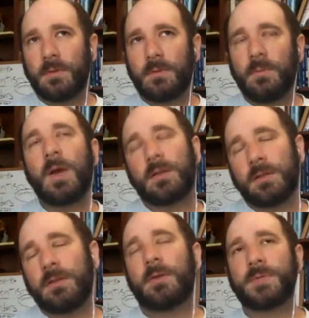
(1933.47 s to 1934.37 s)

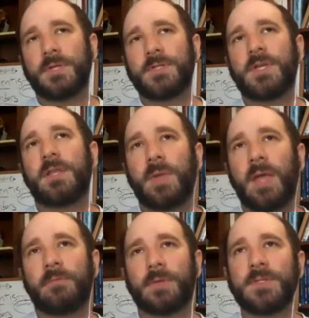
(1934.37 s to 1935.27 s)
well, I was going to say that we
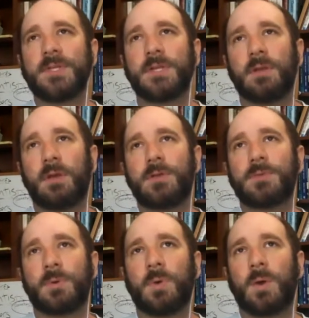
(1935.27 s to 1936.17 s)
haven't really seen laws
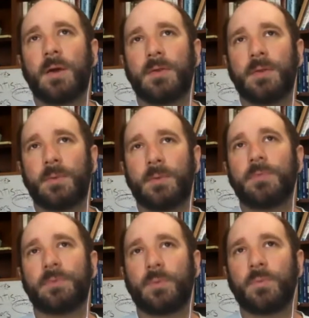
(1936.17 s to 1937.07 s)
require that would
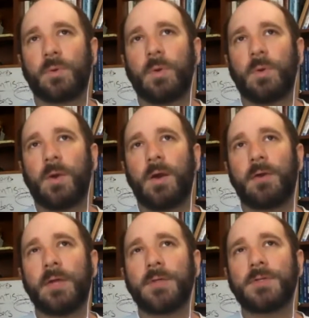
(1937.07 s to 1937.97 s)
re- require
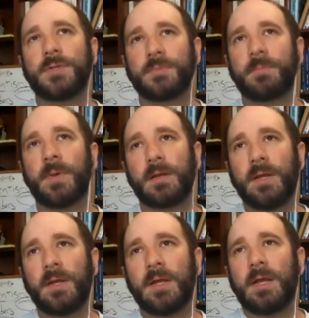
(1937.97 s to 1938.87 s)
creationism, but
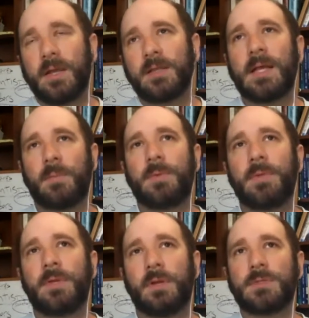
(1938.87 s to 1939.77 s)
in the last couple
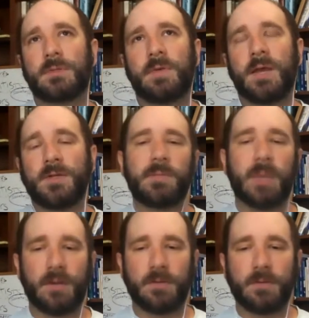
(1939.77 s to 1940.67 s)
years, there have actually
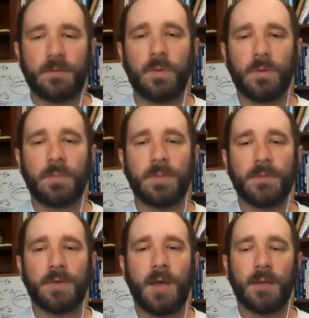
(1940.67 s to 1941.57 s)
been a few weird bills
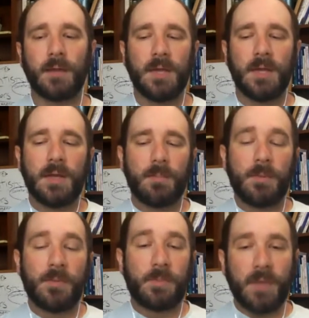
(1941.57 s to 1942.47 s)
filed.
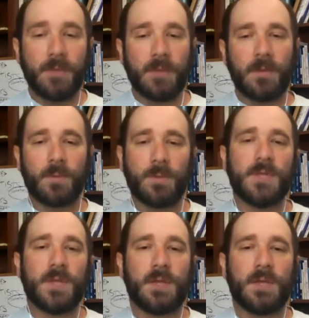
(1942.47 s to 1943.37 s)
But the big thing that we're
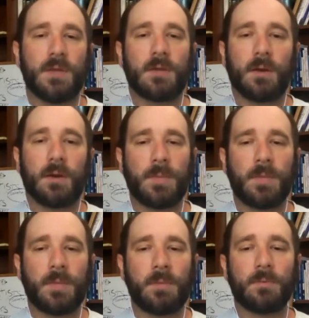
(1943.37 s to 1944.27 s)
seeing are what
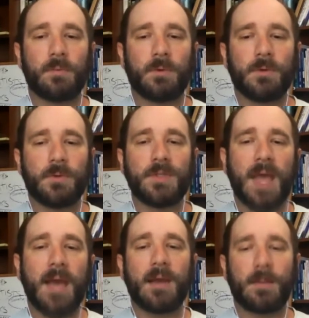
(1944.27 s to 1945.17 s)
people refer to as
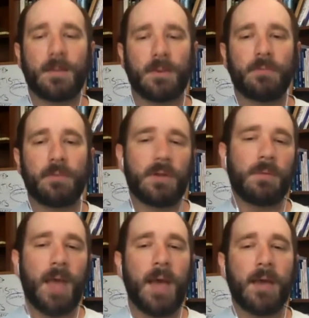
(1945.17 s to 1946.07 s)
academic freedom
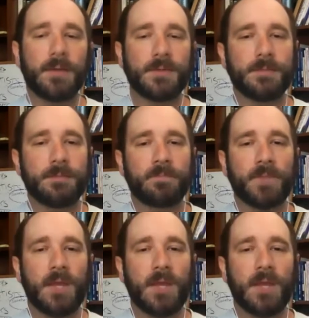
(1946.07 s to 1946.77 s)
acts, mm-hmm.